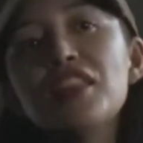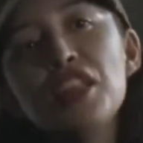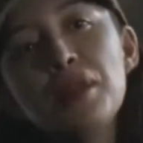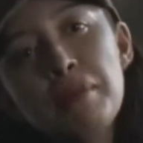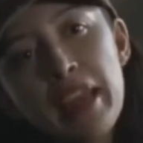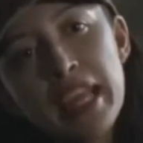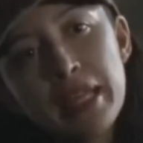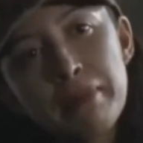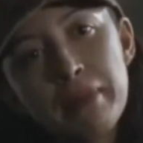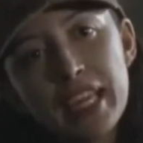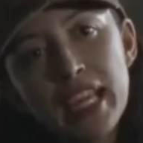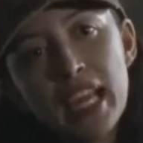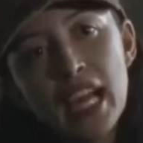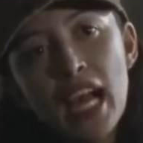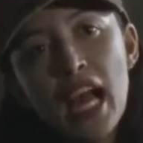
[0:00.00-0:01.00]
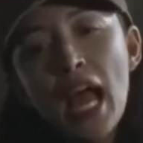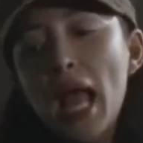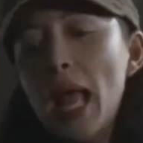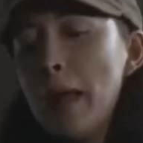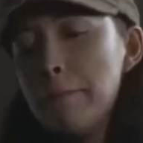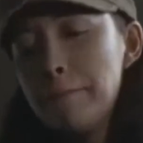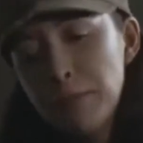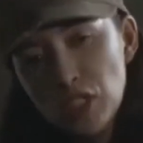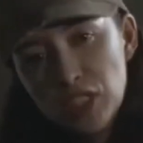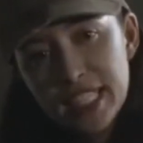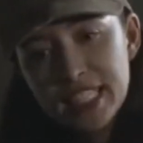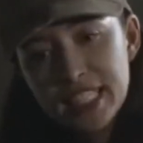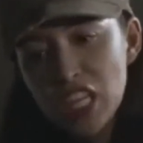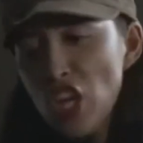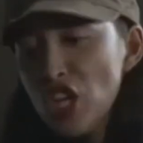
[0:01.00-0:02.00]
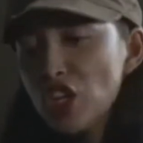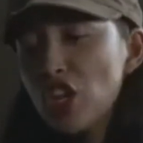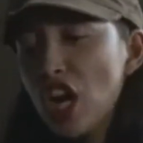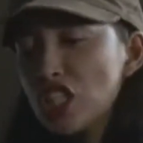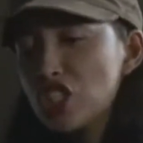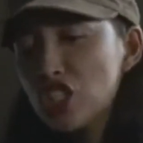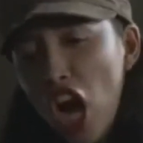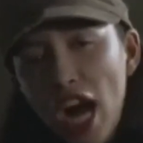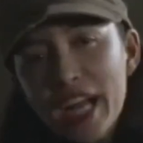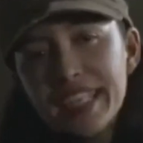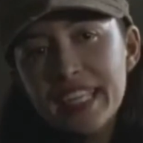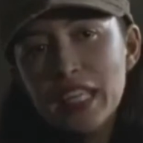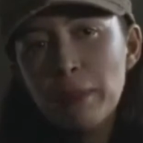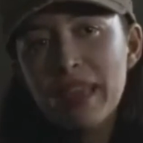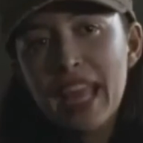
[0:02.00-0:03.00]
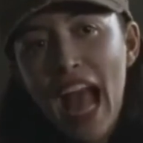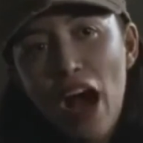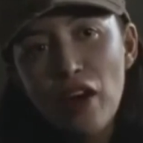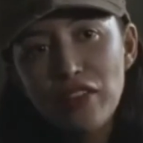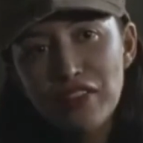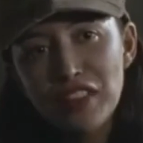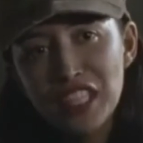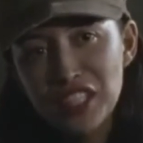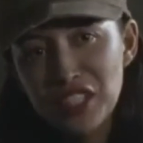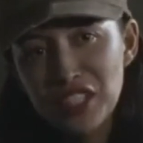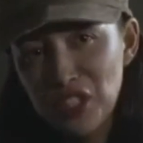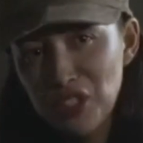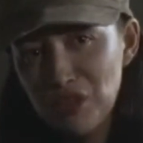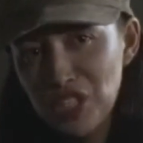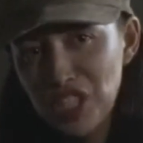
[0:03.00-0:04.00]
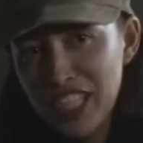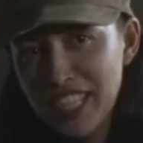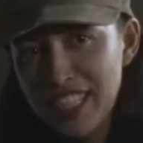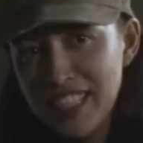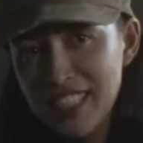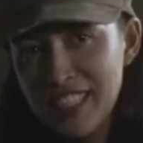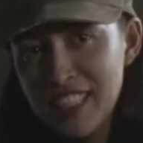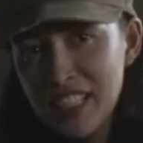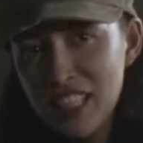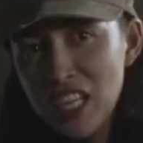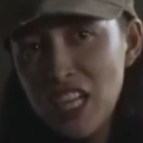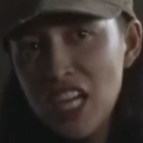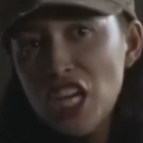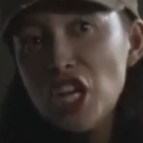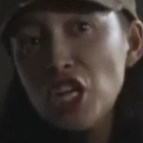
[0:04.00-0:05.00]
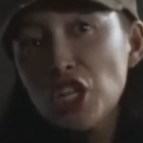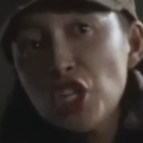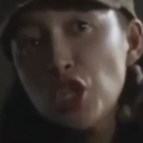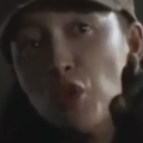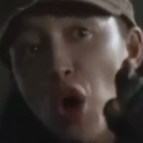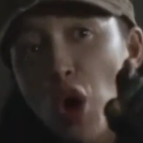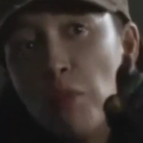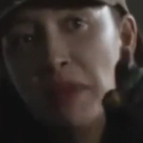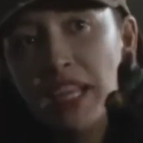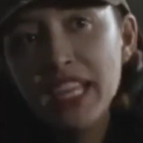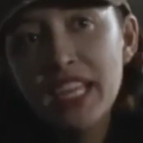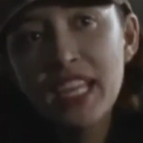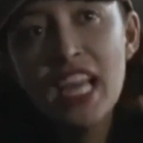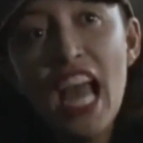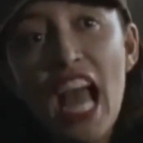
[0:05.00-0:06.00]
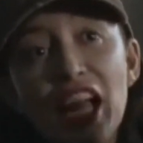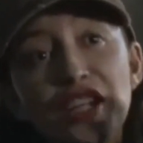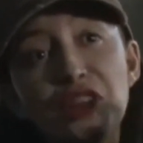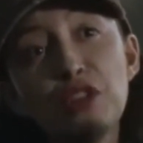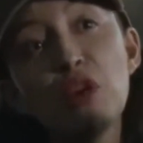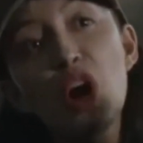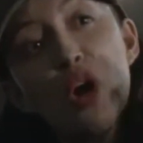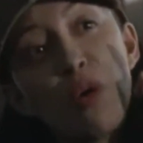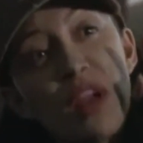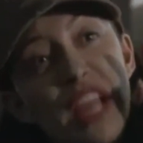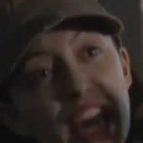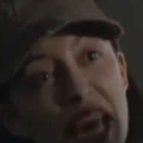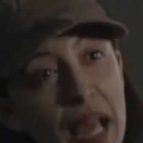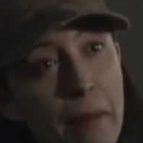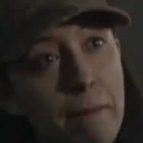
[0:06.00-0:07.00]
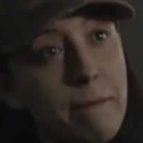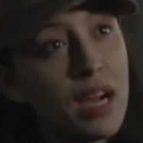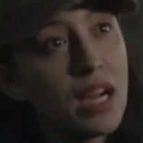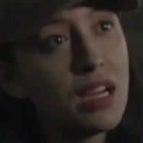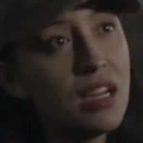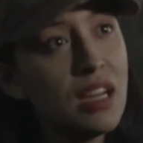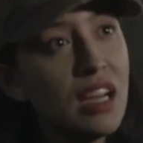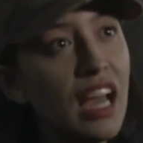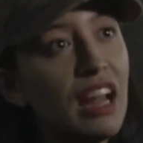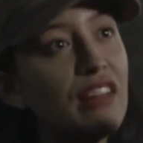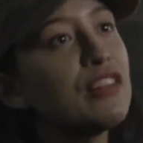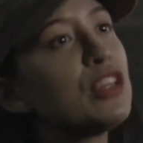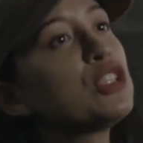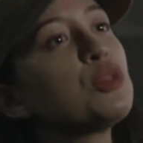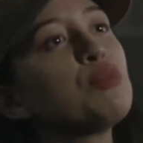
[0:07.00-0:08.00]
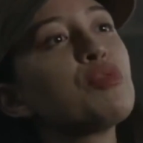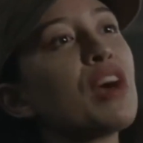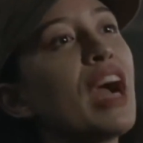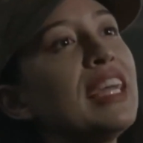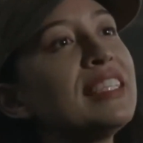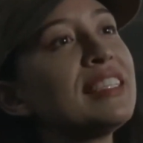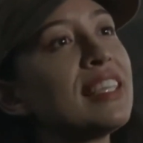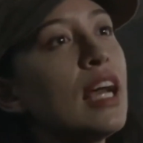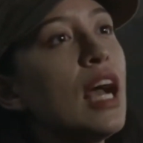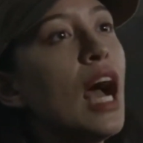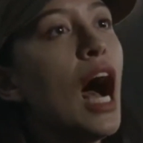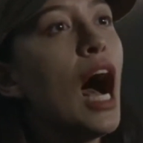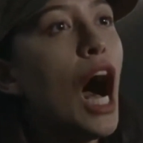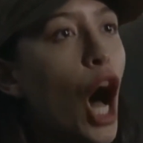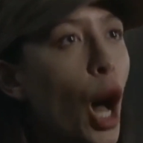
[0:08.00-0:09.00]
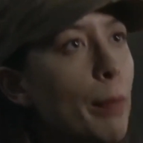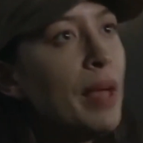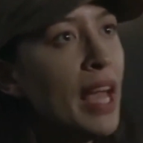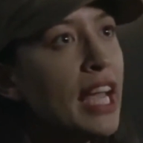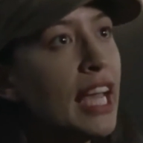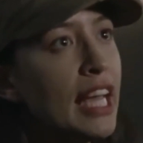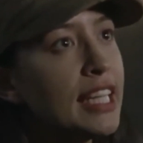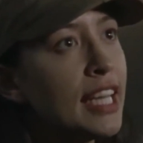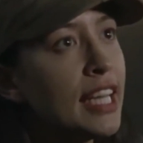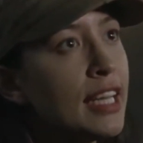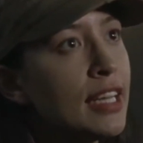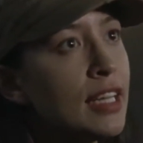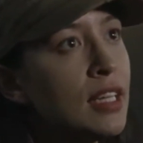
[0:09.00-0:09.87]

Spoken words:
Then make me a bullet. You're not talking me out of this, Eugene. You owe me, and you owe him. And if there's a price, I'll pay it.